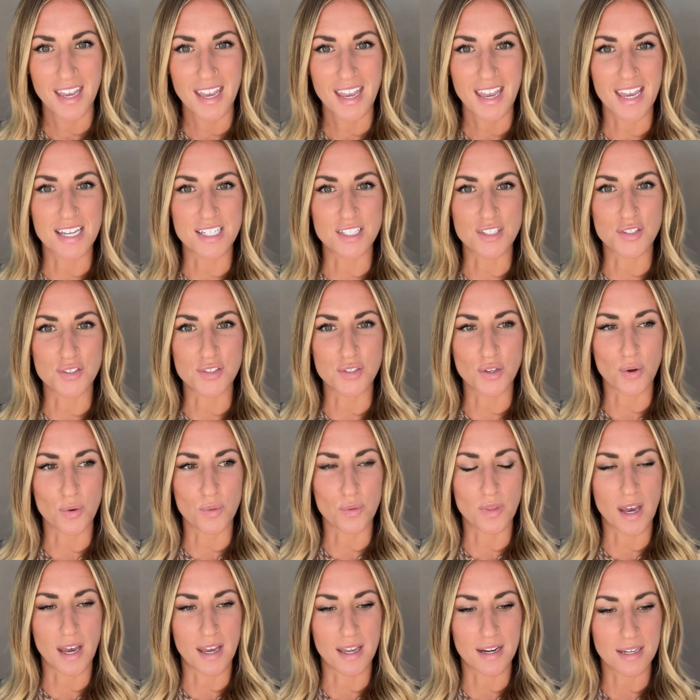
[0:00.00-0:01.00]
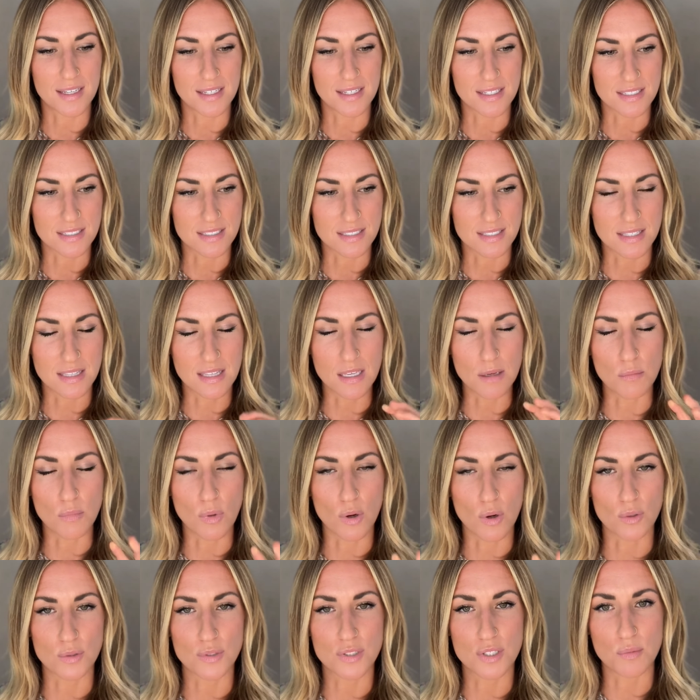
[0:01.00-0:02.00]
And so that is the
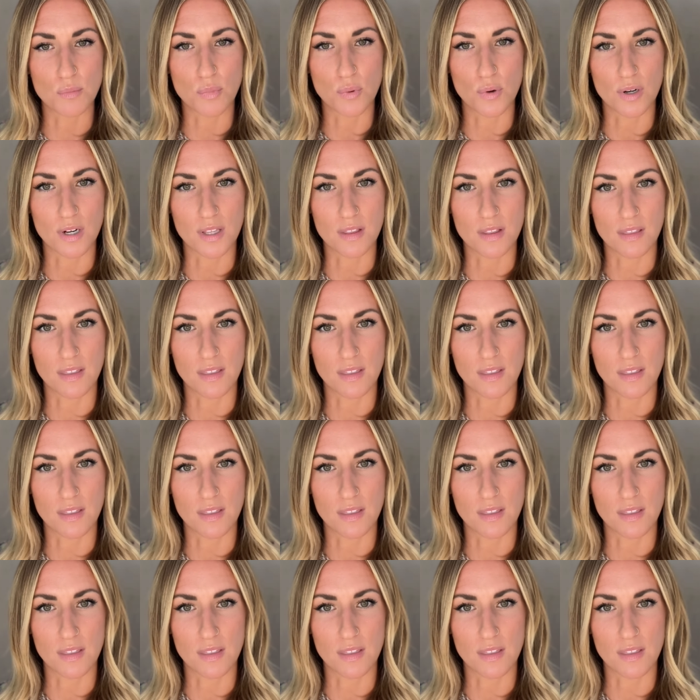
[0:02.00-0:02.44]
most important